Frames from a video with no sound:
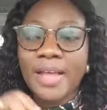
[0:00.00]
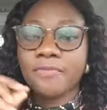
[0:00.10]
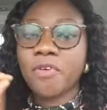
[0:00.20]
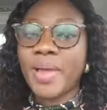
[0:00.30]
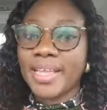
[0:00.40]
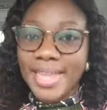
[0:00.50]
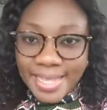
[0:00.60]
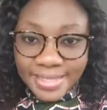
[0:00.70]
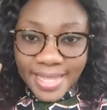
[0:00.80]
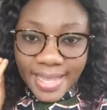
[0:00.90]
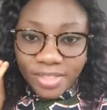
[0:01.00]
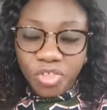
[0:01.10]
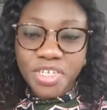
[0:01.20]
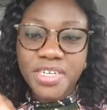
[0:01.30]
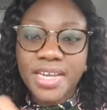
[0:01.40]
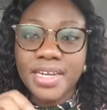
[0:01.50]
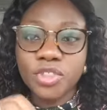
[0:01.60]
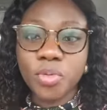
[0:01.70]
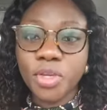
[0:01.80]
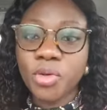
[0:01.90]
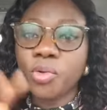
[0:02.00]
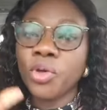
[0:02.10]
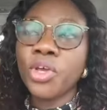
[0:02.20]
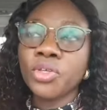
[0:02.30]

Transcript: Like for my clients that are in Trinidad and Tobago,